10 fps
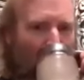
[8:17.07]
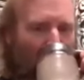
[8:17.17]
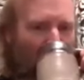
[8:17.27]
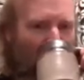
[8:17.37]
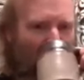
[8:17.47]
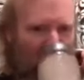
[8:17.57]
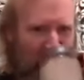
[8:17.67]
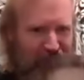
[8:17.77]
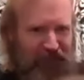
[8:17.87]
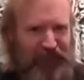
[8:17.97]

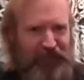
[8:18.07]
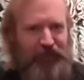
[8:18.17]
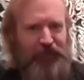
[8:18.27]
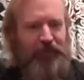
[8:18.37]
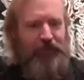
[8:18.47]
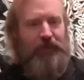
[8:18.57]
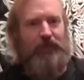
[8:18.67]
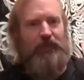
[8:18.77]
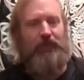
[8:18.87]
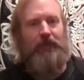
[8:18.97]

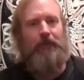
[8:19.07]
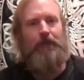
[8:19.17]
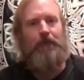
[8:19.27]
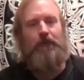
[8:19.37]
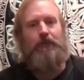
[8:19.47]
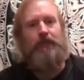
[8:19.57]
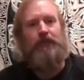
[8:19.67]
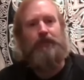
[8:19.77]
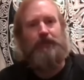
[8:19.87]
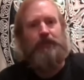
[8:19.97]

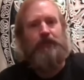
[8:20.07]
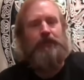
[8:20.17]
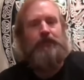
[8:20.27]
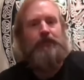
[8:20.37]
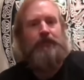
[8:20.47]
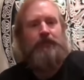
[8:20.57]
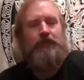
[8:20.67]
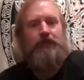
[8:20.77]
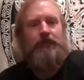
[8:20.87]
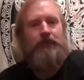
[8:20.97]

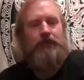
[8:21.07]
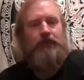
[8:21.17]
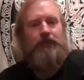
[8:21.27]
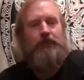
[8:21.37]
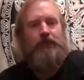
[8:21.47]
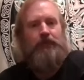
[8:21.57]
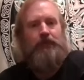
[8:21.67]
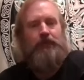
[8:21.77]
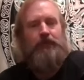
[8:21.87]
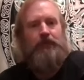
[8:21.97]

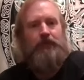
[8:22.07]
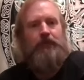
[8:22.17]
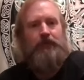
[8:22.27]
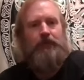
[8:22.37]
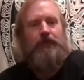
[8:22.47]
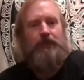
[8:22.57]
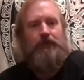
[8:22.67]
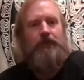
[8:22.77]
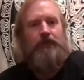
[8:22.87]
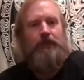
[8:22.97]

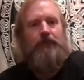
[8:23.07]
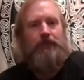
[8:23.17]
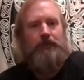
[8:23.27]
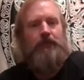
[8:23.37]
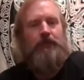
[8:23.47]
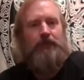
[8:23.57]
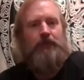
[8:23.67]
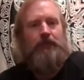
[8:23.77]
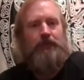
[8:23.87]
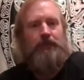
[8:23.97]

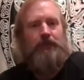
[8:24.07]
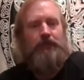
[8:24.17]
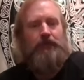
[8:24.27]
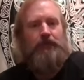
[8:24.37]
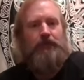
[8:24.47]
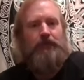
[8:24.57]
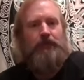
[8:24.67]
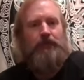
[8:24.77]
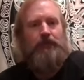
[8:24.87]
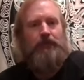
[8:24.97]
[no speech]